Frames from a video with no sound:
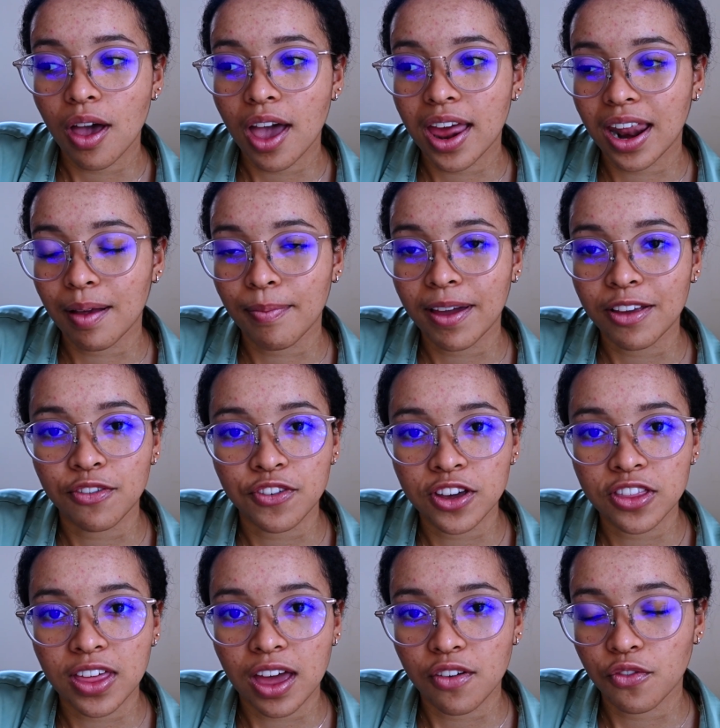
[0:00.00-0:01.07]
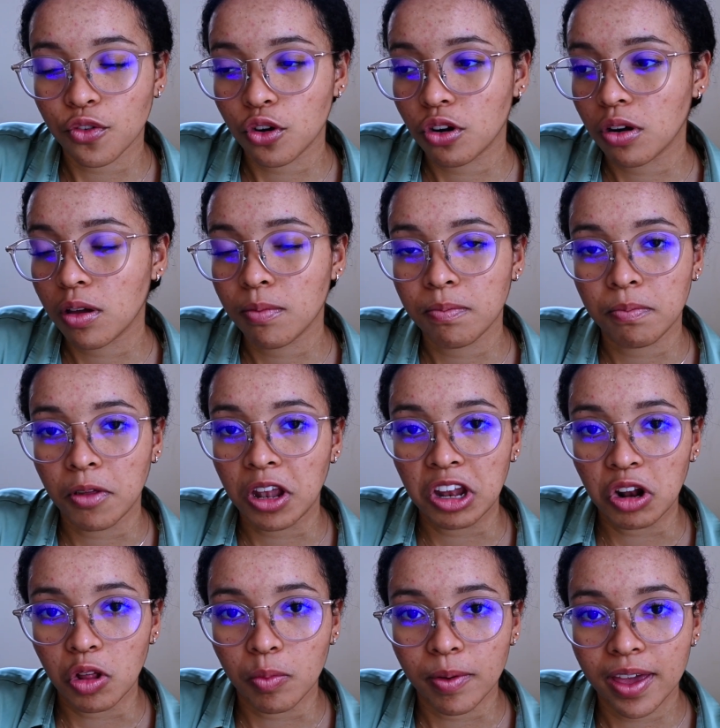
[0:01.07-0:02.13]
And I might feel that for a
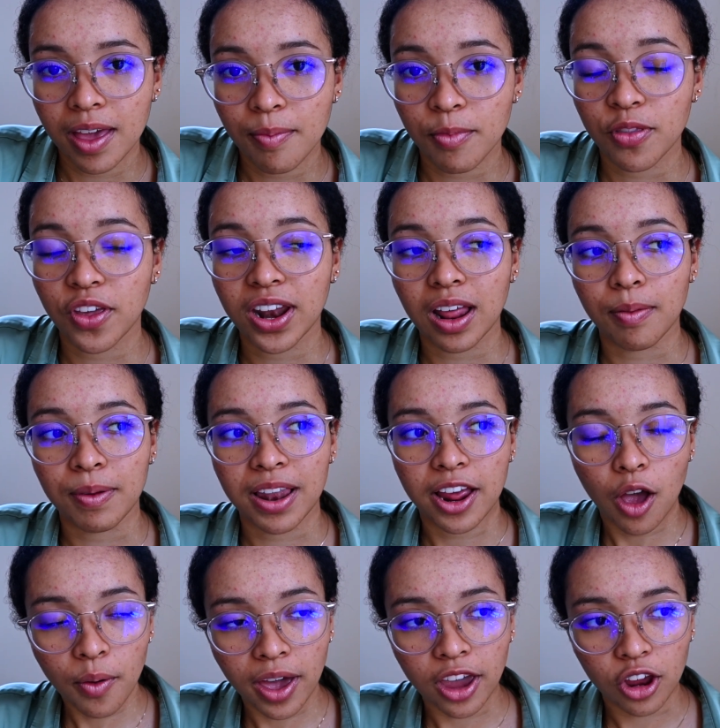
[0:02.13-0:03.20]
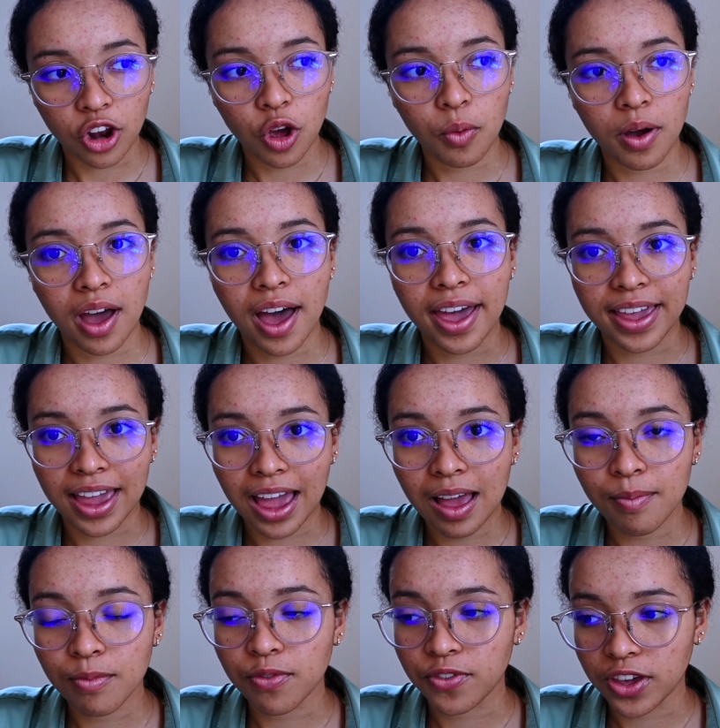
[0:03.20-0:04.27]
little bit, but then I'll be like, okay, you know what? I
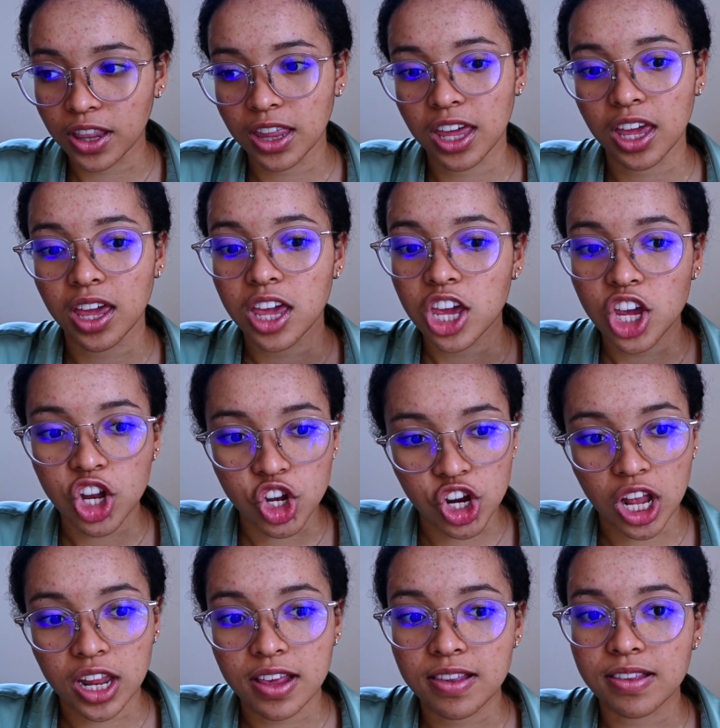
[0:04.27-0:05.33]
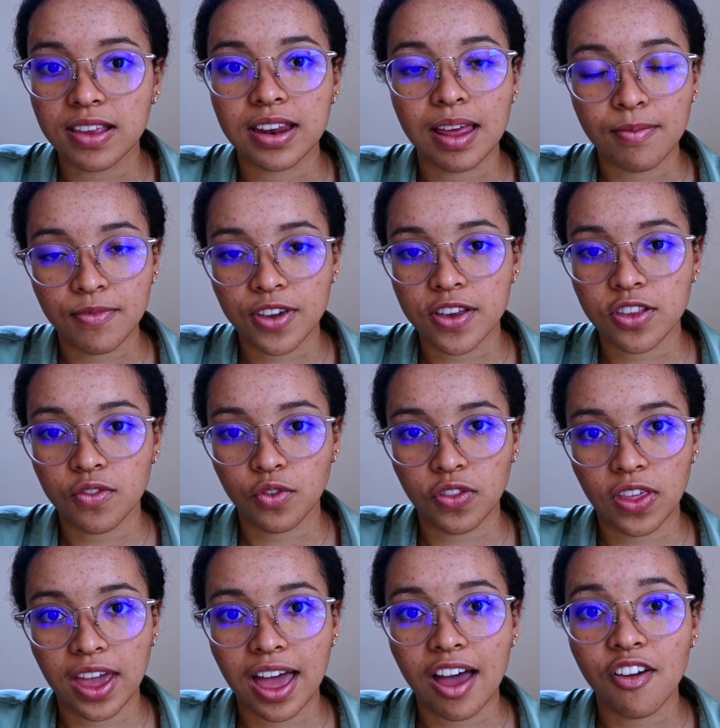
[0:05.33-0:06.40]
am feeling jealous and envious of what
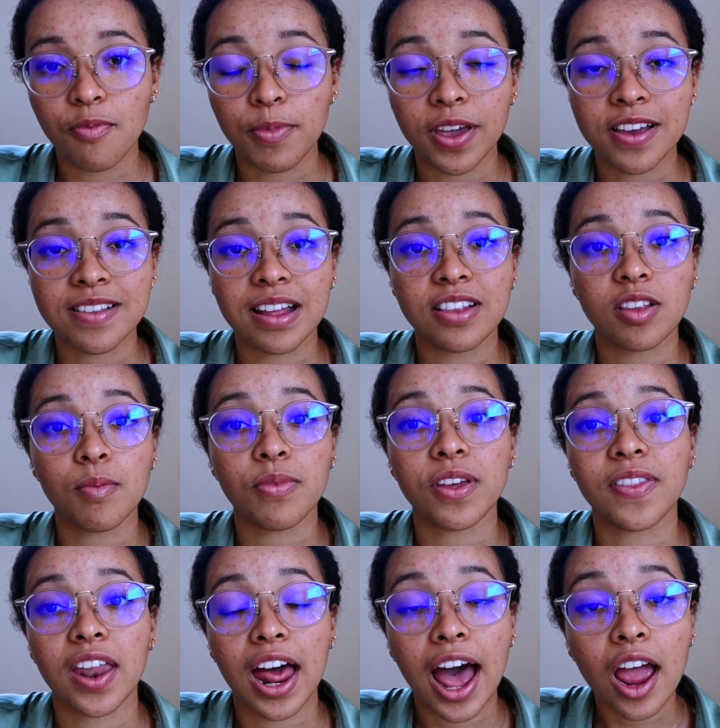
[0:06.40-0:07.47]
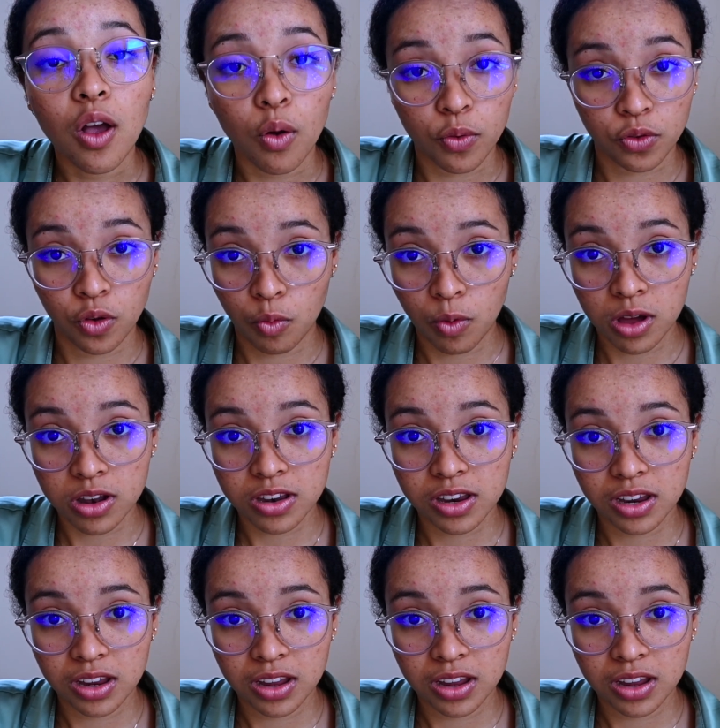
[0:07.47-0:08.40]
they have because that's something that I also want.